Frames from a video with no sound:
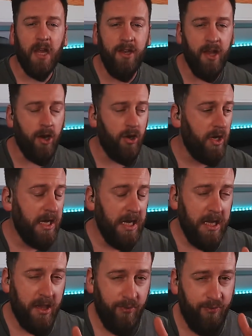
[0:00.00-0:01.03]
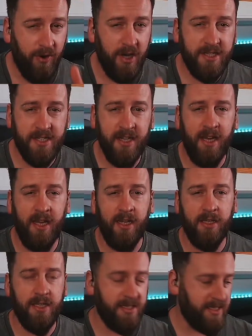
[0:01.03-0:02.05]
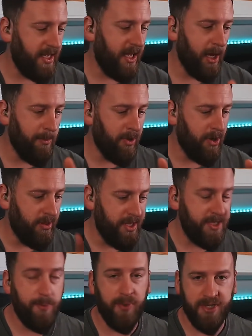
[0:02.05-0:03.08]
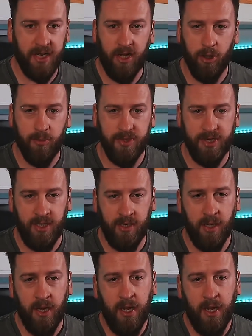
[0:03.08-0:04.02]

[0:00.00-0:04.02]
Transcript: Now, the first thing to say about this particular machine